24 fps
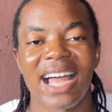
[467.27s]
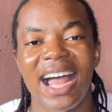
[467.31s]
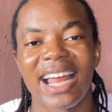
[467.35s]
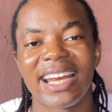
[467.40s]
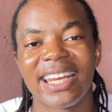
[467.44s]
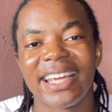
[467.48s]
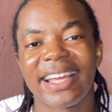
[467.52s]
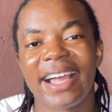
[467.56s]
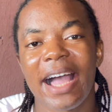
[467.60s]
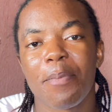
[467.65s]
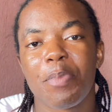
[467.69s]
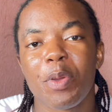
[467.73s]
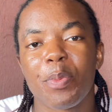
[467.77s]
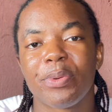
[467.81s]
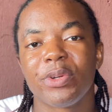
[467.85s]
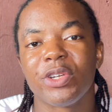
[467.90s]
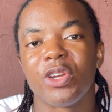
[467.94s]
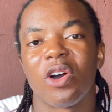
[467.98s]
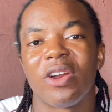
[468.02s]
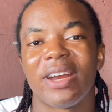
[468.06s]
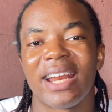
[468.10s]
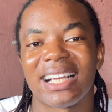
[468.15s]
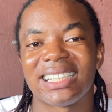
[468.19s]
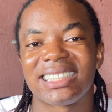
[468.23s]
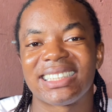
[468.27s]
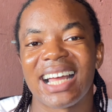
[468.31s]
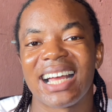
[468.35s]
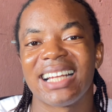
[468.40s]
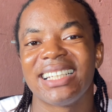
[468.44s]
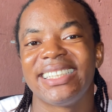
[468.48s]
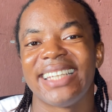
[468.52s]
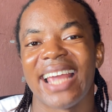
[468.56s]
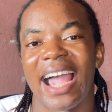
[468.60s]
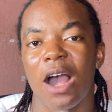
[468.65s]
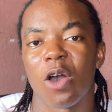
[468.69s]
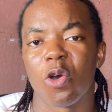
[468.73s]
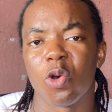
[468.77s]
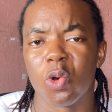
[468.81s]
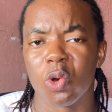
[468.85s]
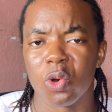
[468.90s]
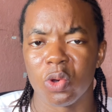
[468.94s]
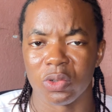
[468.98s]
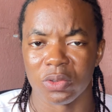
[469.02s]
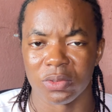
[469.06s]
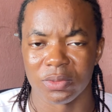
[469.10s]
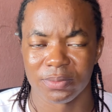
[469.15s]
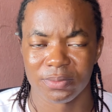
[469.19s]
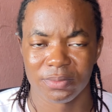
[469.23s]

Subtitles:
and the Ika people they understand their own.